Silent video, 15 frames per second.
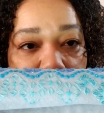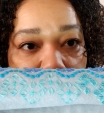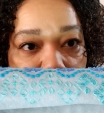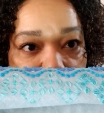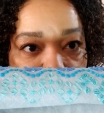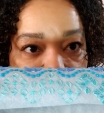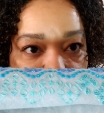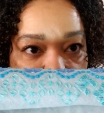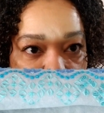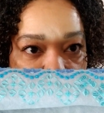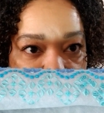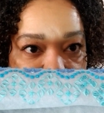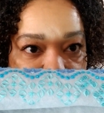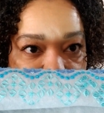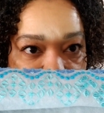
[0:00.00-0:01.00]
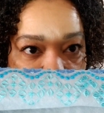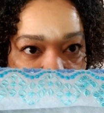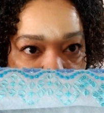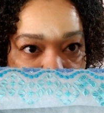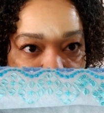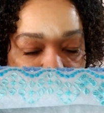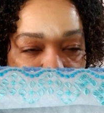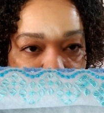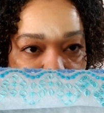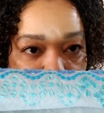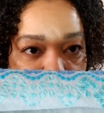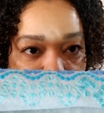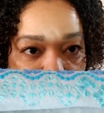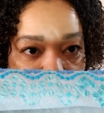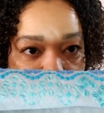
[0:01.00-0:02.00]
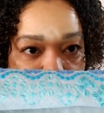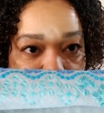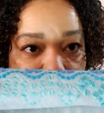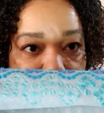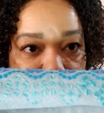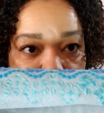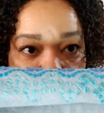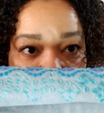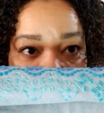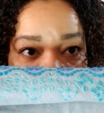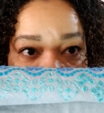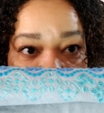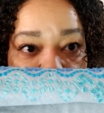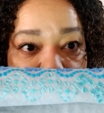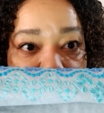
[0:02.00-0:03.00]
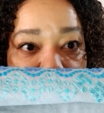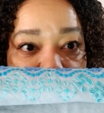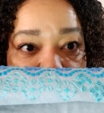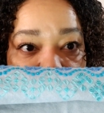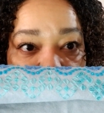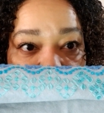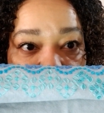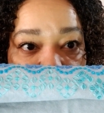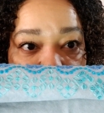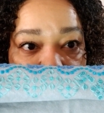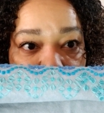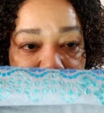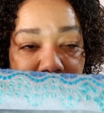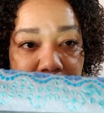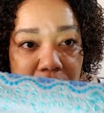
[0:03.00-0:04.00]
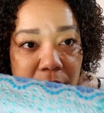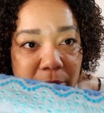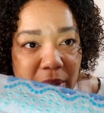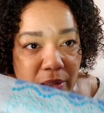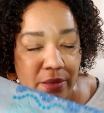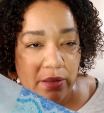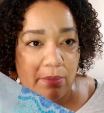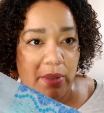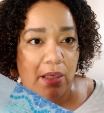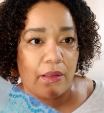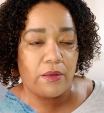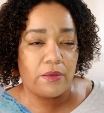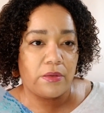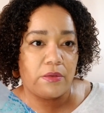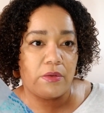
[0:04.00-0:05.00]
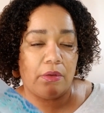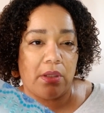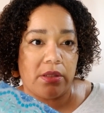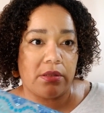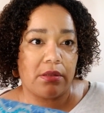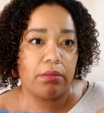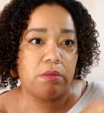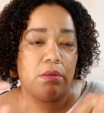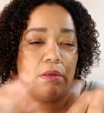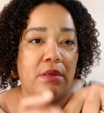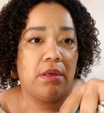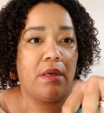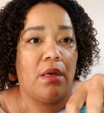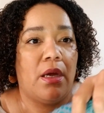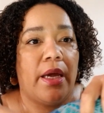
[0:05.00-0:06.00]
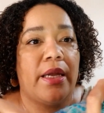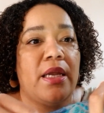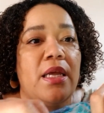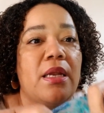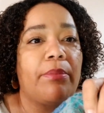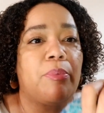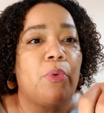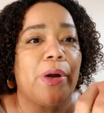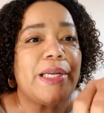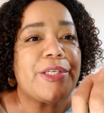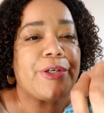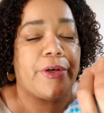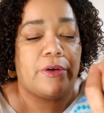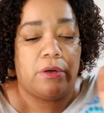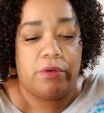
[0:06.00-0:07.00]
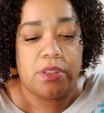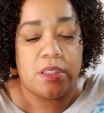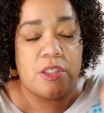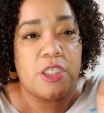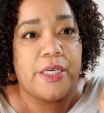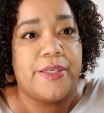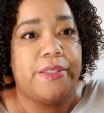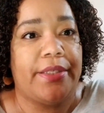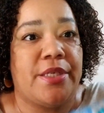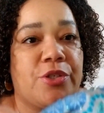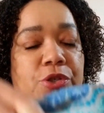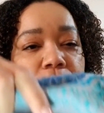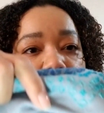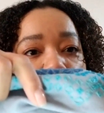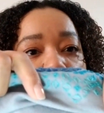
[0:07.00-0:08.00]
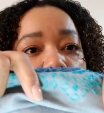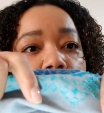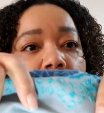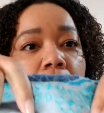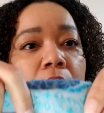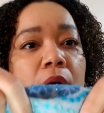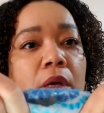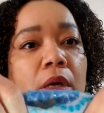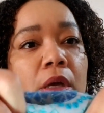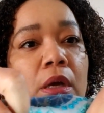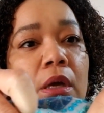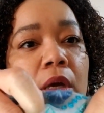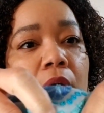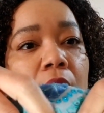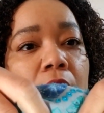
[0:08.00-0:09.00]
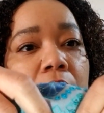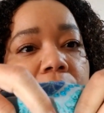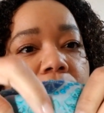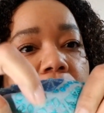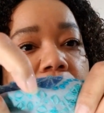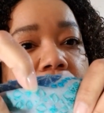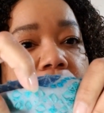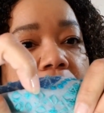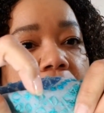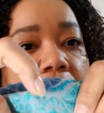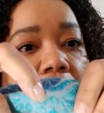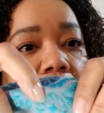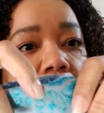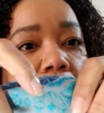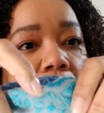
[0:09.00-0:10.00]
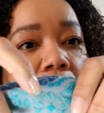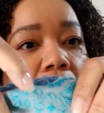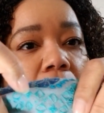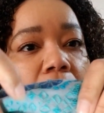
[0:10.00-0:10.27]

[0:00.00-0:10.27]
You see how the top and the bottom Jessica stitches right here? Let me do this. I need a pointer, Sunshine Stitchers. So you see how...